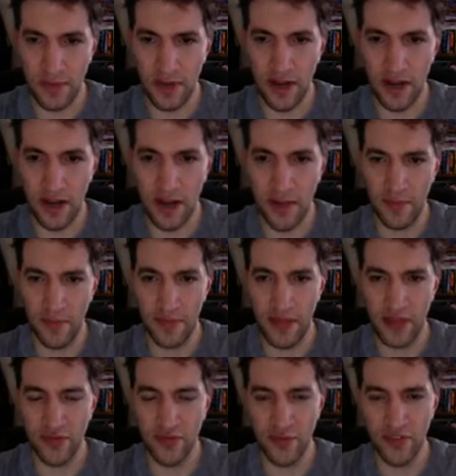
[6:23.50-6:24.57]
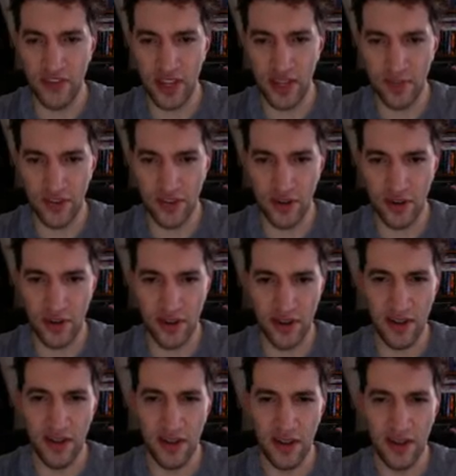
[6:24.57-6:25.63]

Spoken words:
entrance theme song,